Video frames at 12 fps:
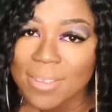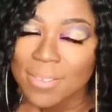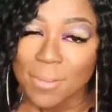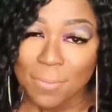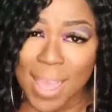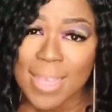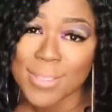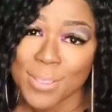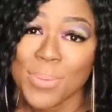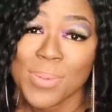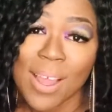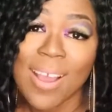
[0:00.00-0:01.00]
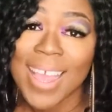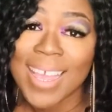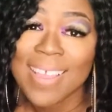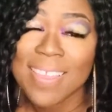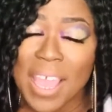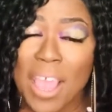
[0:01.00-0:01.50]
The facts don't lie,
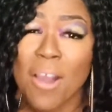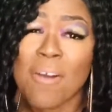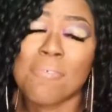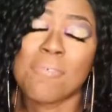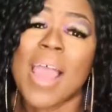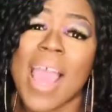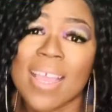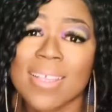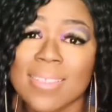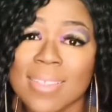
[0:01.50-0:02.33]
they are facts.